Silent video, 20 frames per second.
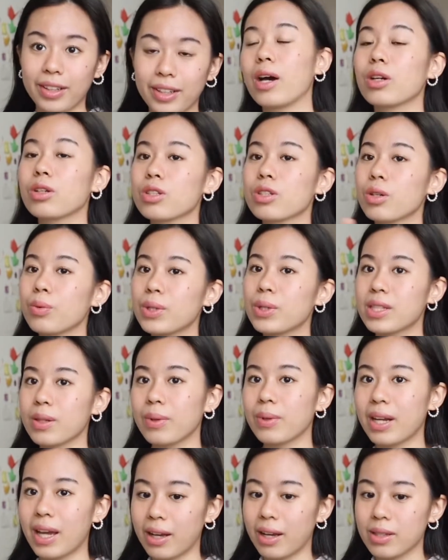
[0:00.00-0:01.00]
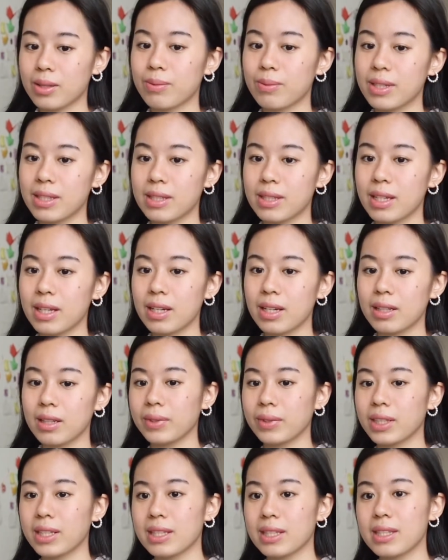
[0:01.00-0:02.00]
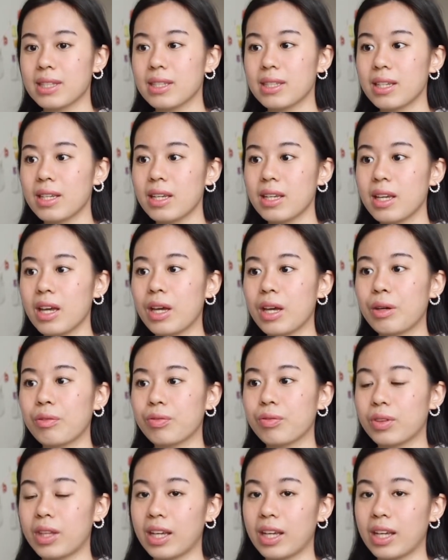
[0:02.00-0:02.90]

And also when someone else reads it, you can see if